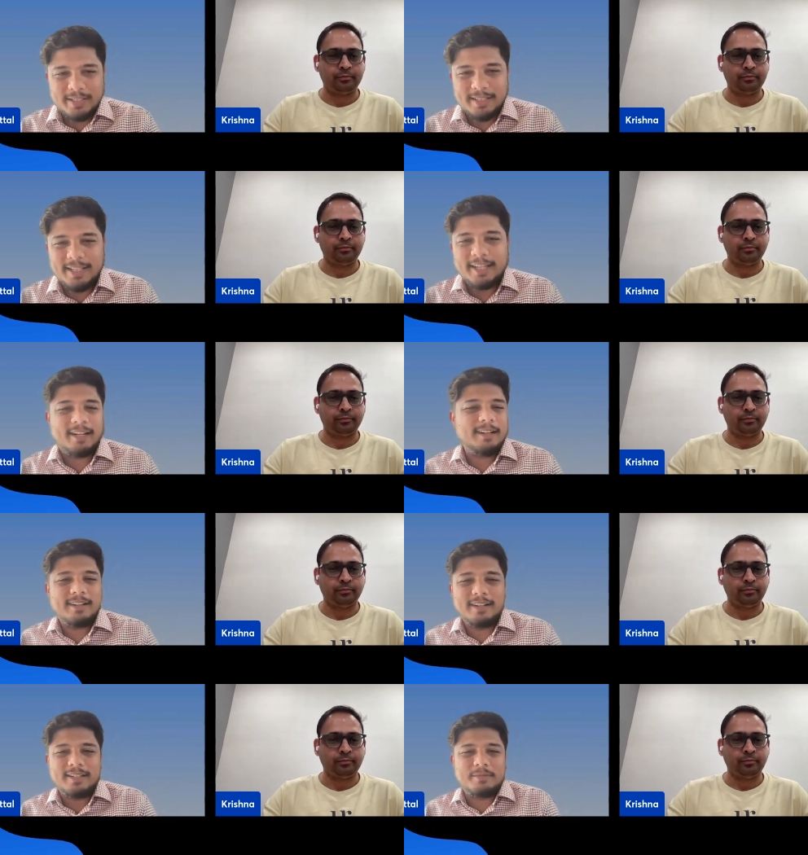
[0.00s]
Speaker 1: touch there
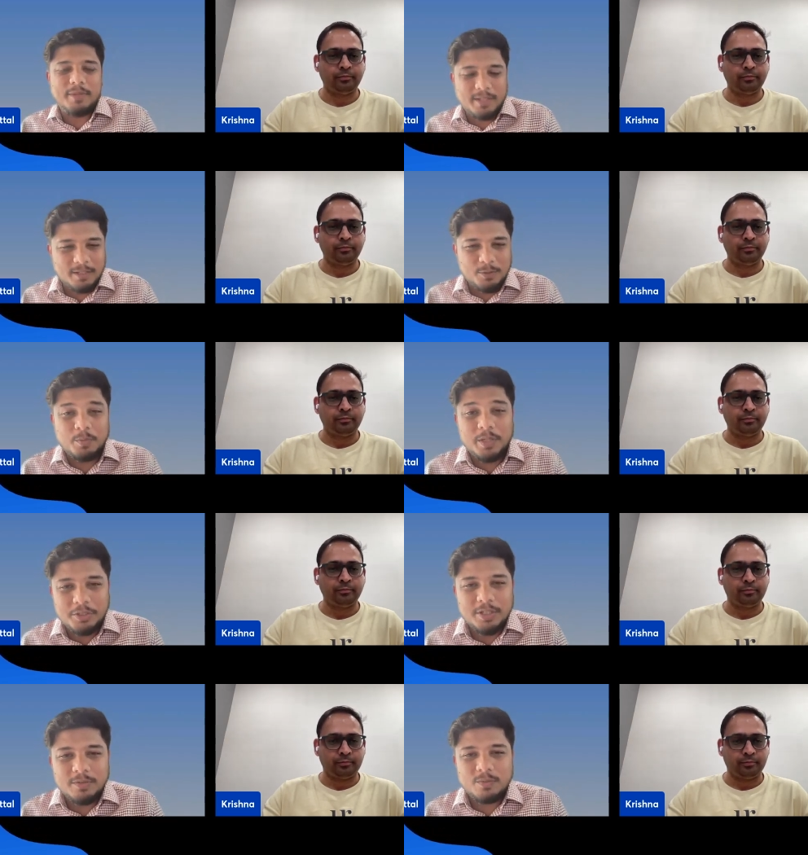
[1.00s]
it's better to
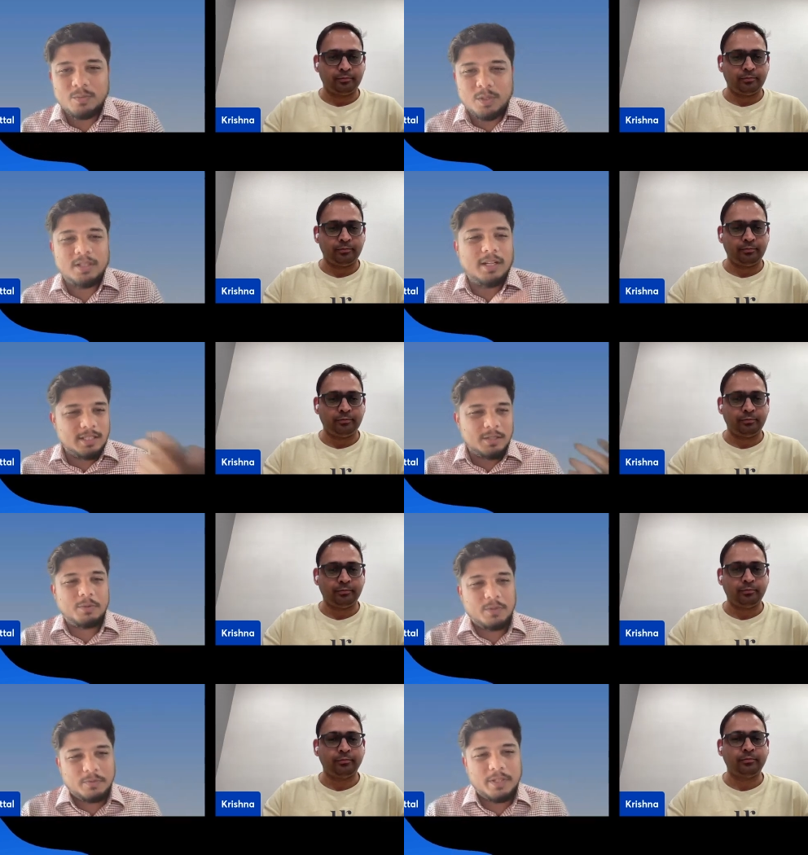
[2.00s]
measure what the customer
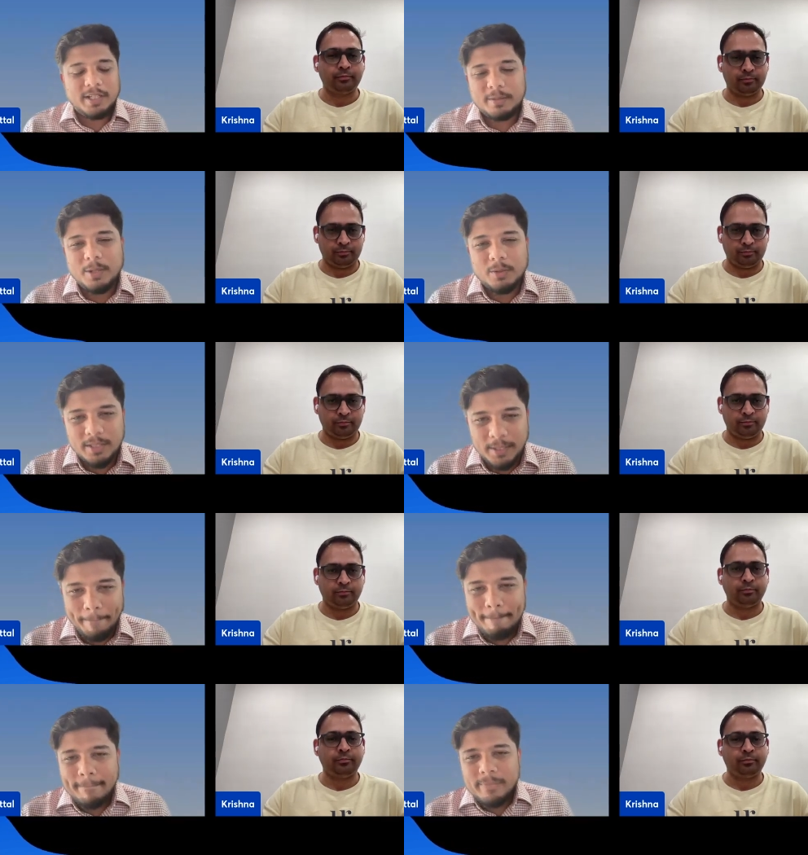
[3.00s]
was feeling about it
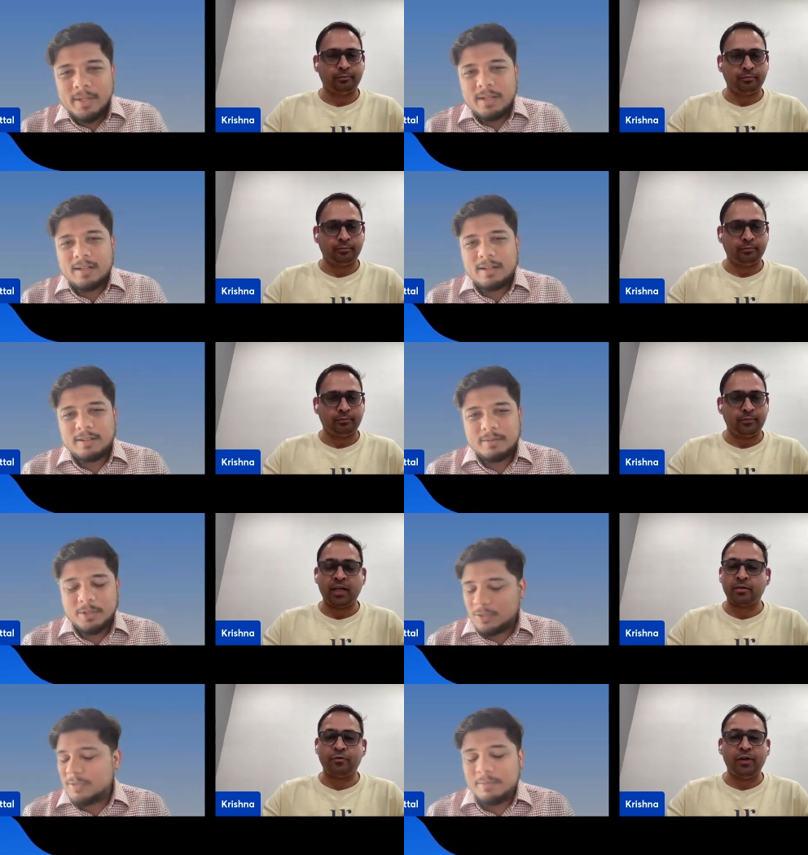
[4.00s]
uh,
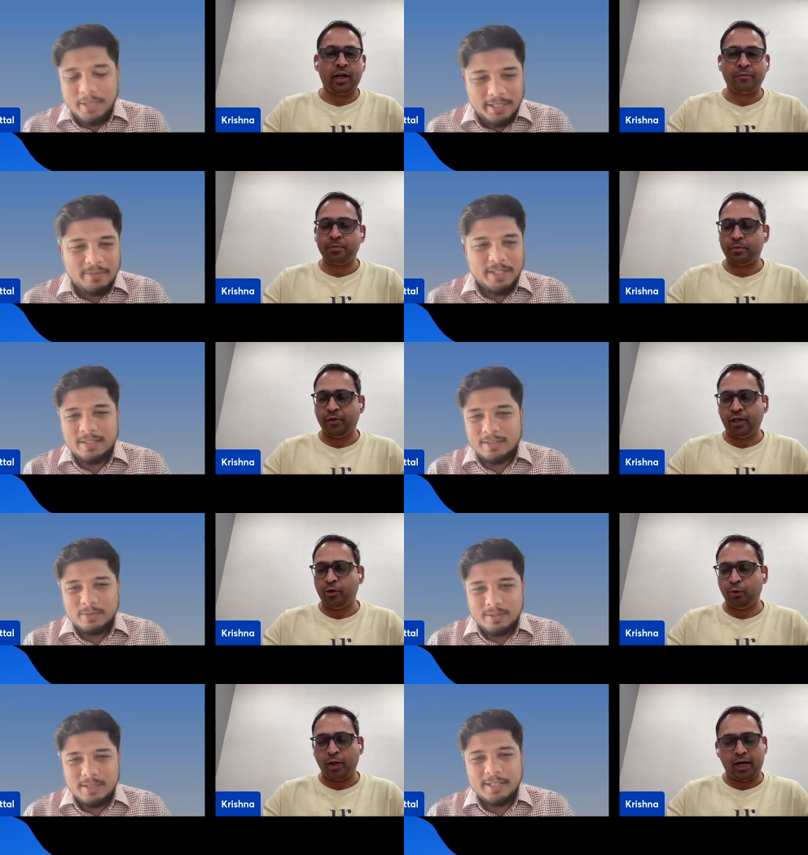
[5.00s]
yes many... we,
Speaker 2: we
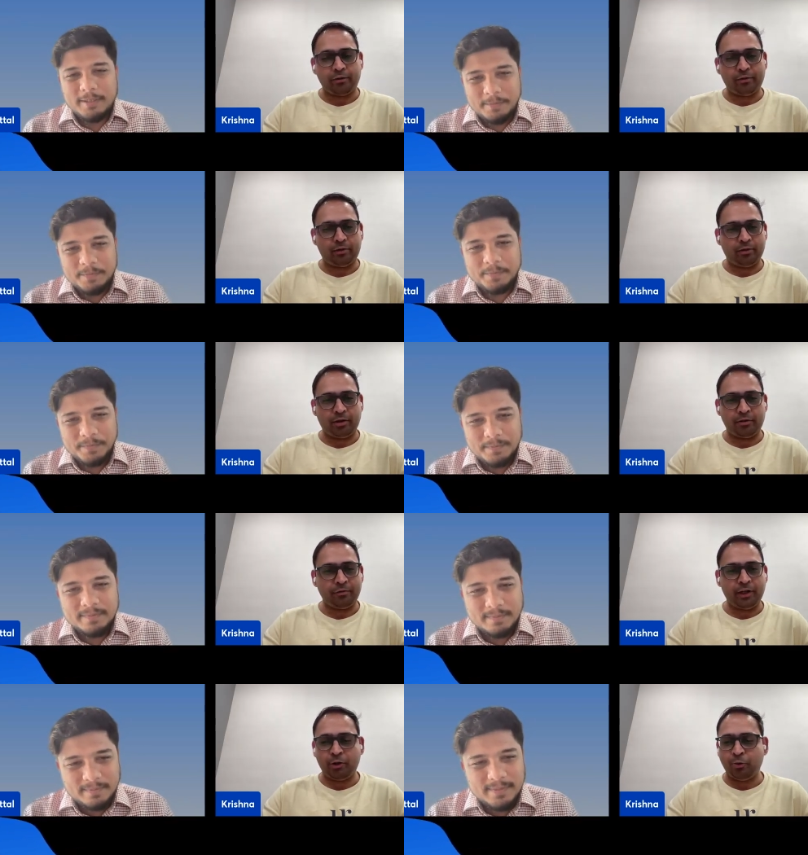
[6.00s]
do that uh,
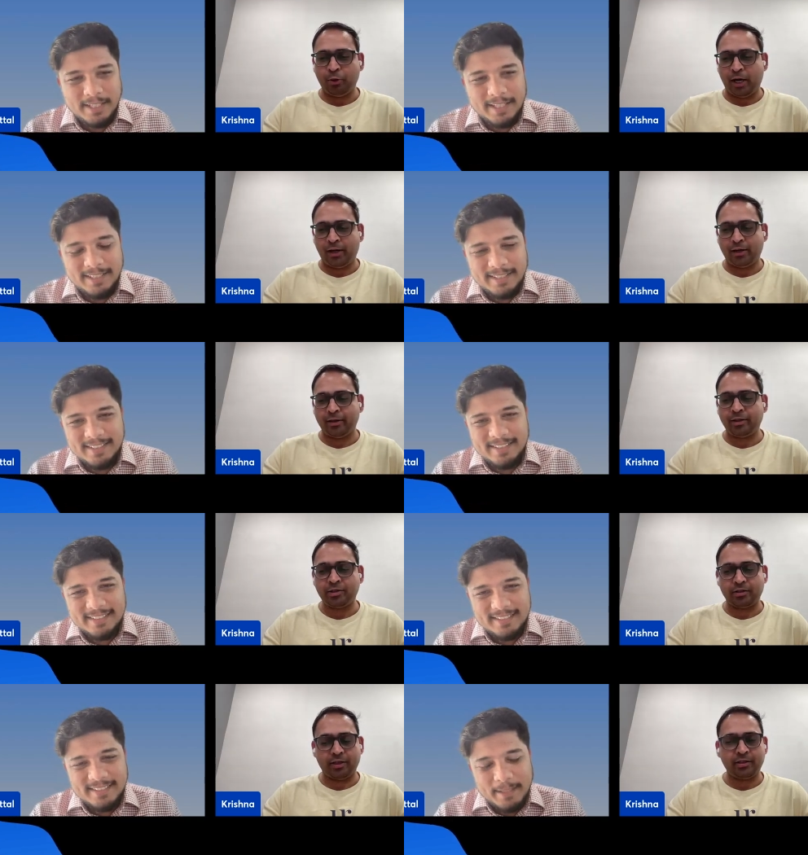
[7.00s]
we do that and
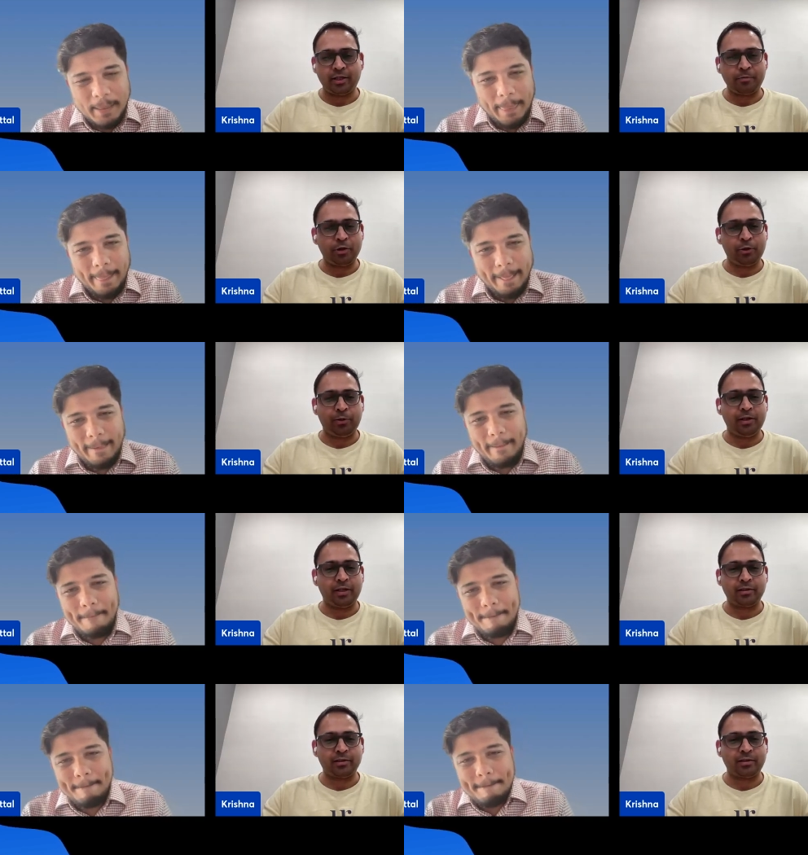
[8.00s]
it's it's absolutely
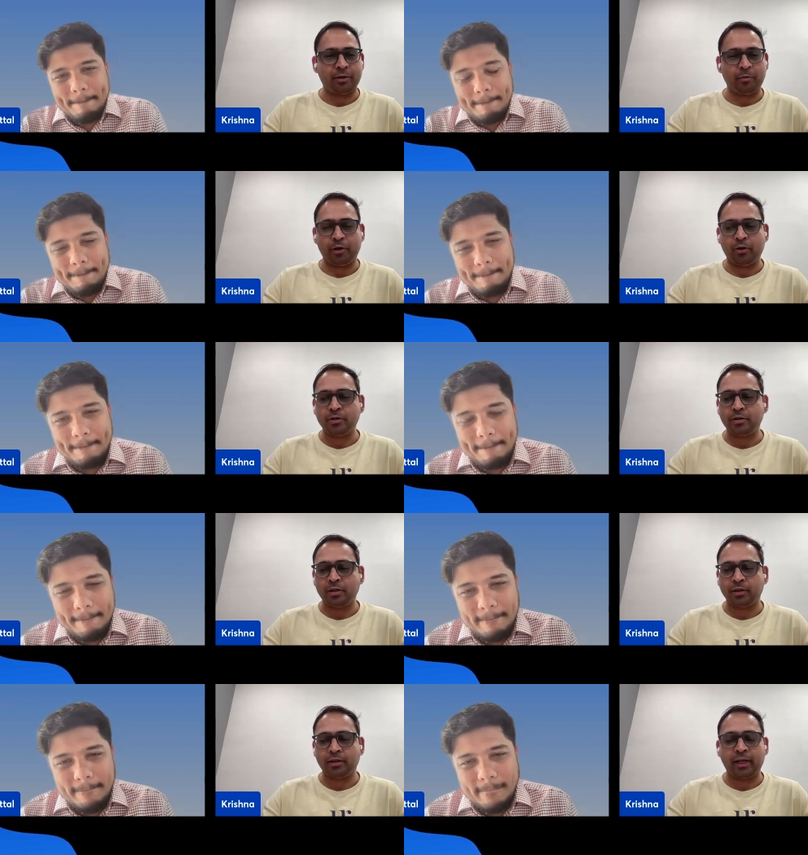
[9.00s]
necessary because
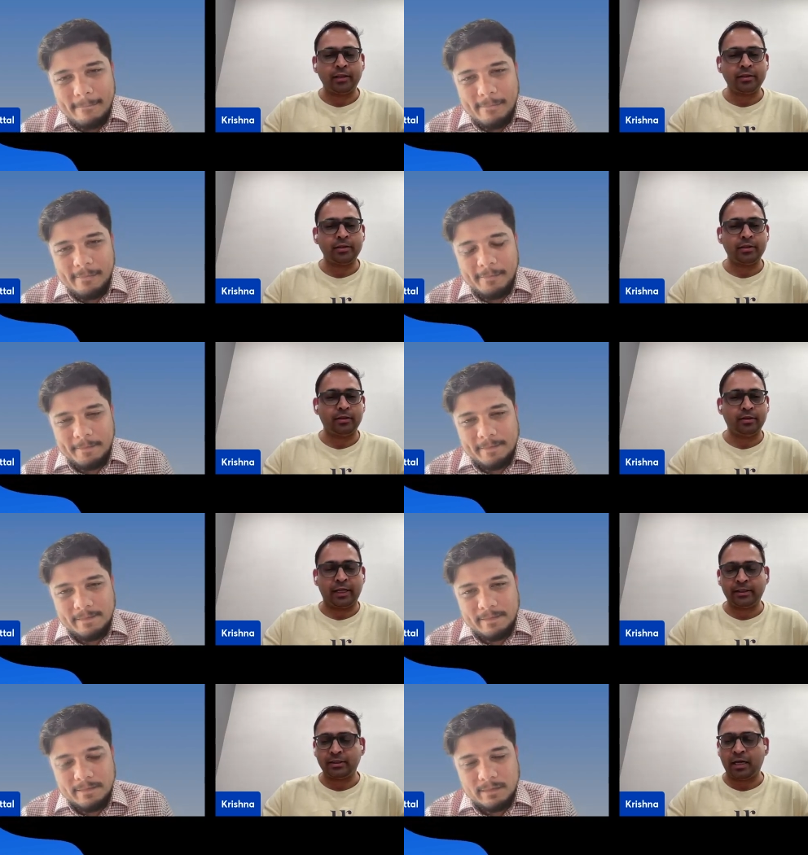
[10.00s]
uh, then
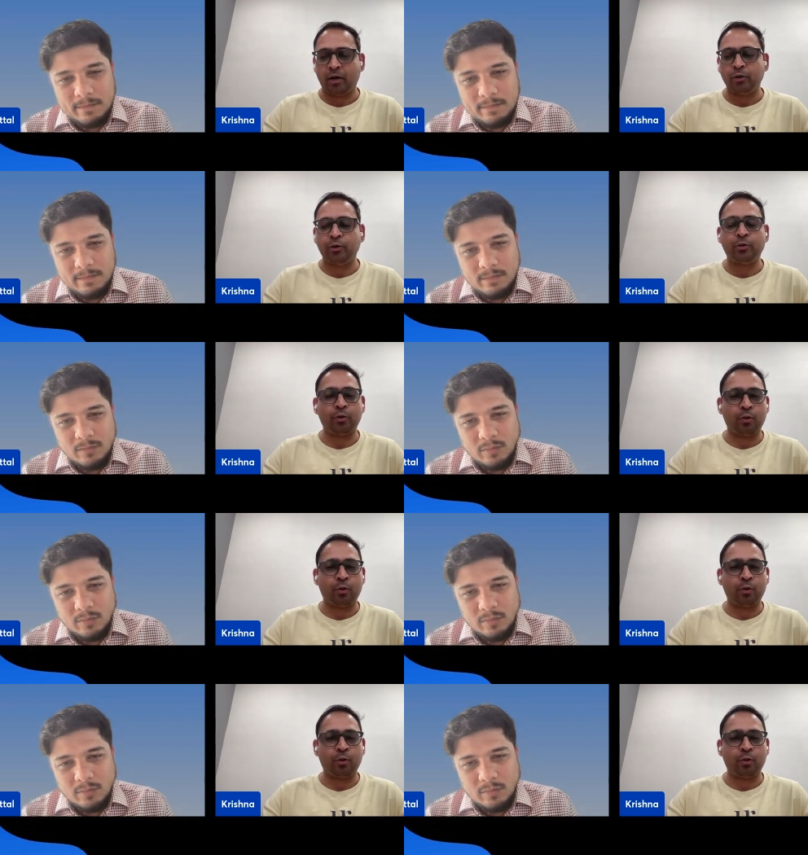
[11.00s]
that's how you